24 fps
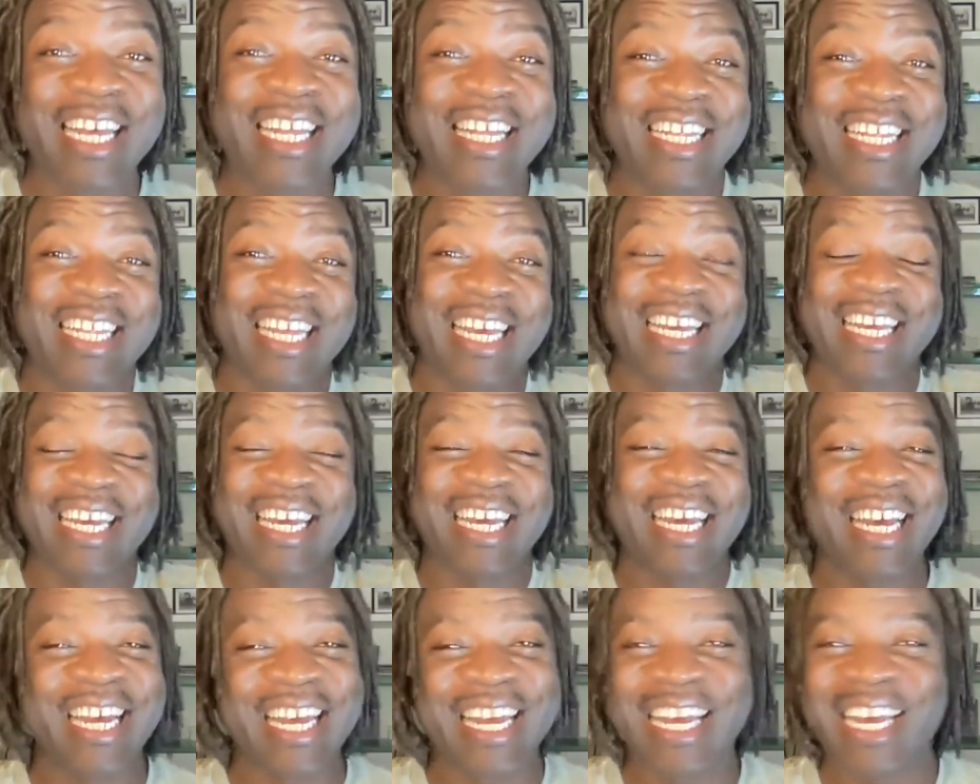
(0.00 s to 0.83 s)
Like,
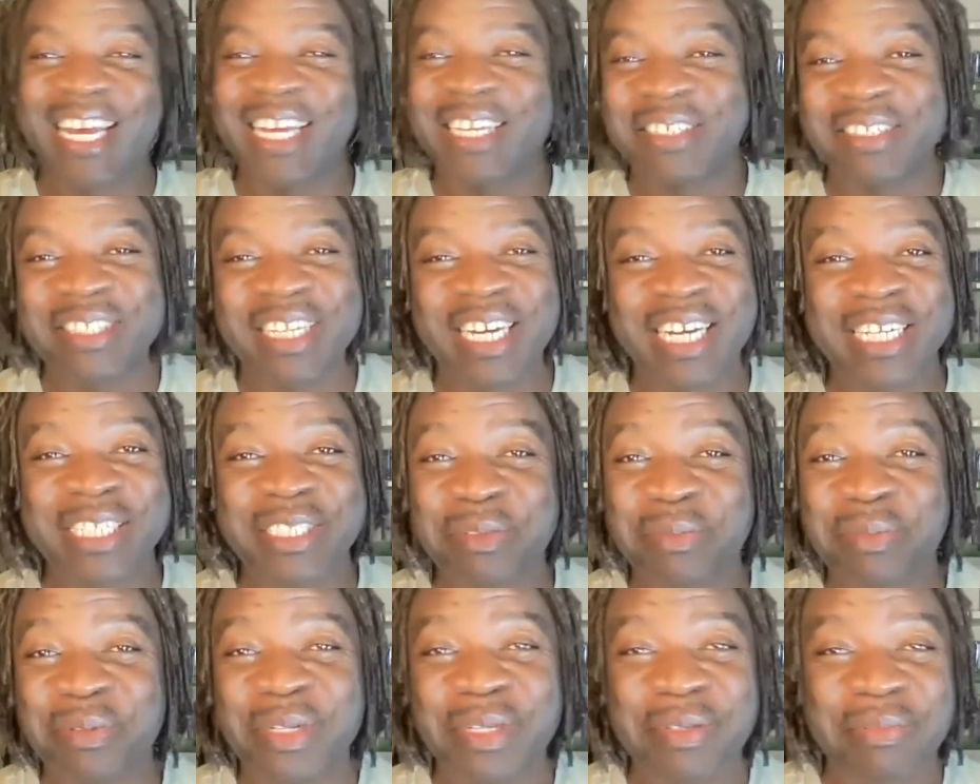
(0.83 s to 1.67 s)
the country
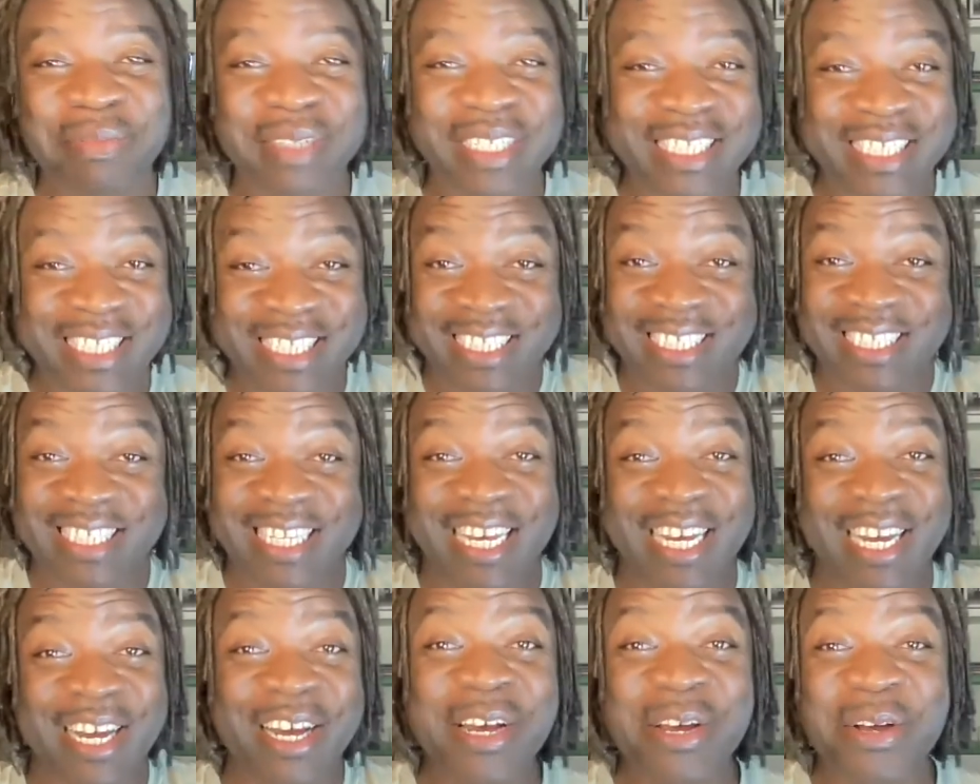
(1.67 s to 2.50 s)
boy in me is just
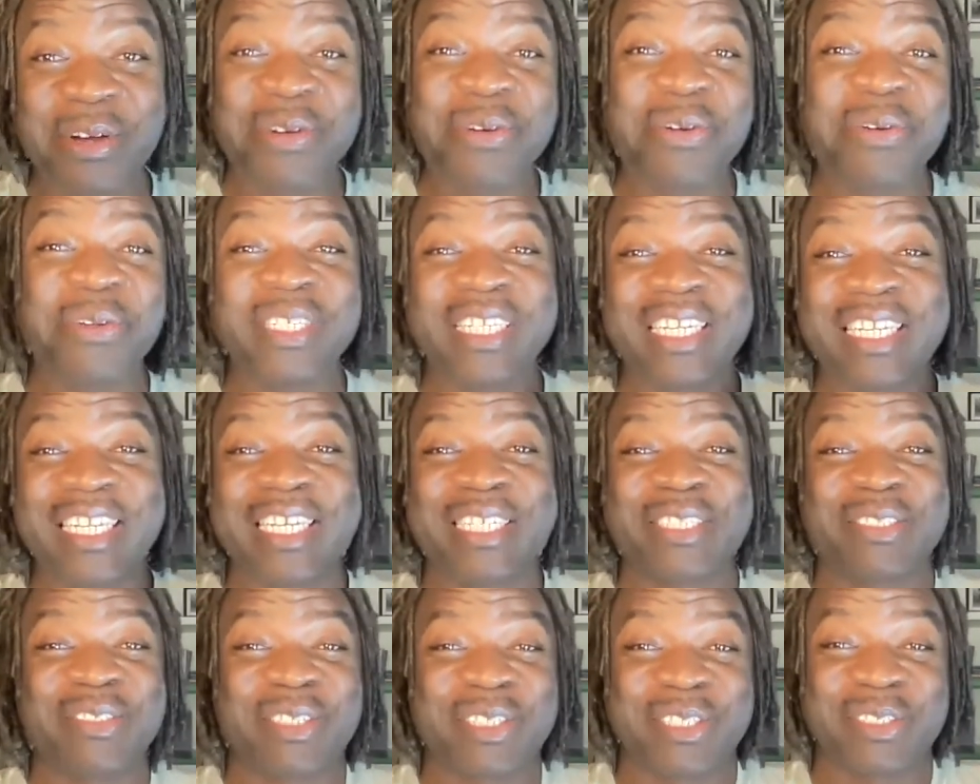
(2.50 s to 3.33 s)
like, ooh, an
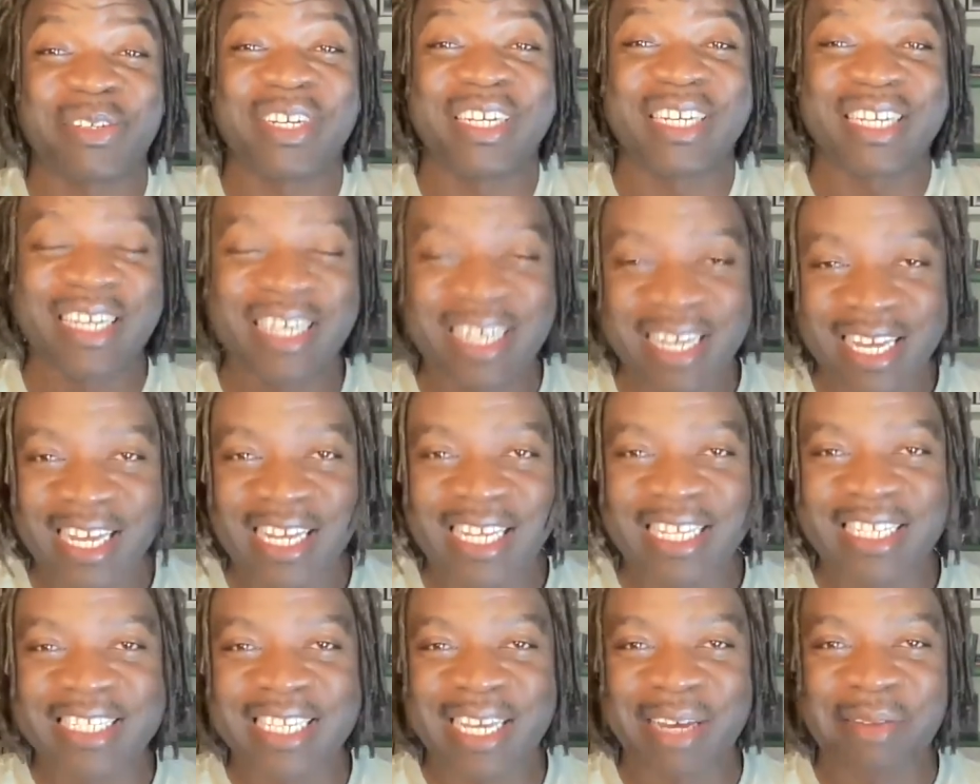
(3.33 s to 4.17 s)
electric truck.
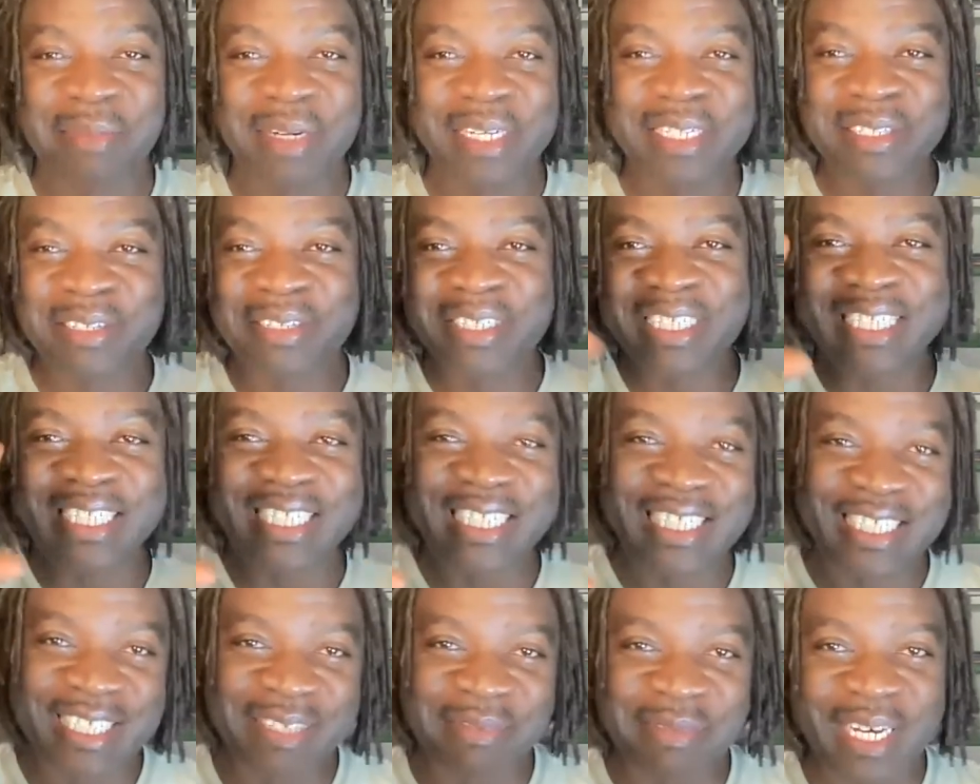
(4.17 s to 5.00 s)
It's like my
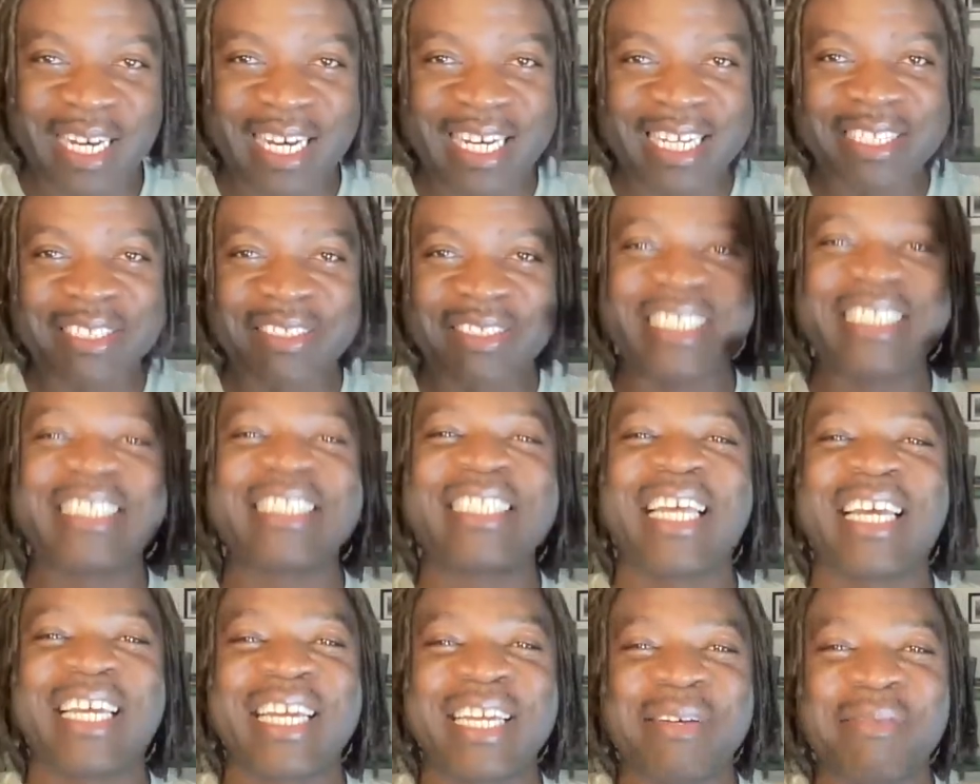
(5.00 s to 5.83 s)
nerdiness and my country, and it's
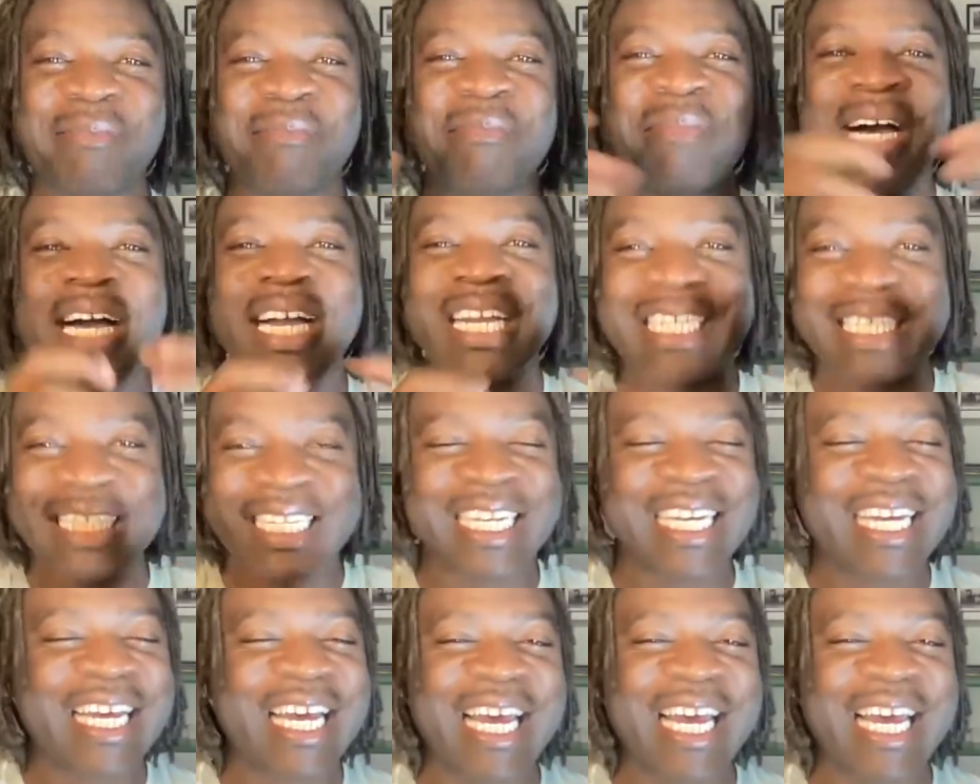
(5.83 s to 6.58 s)
like combining.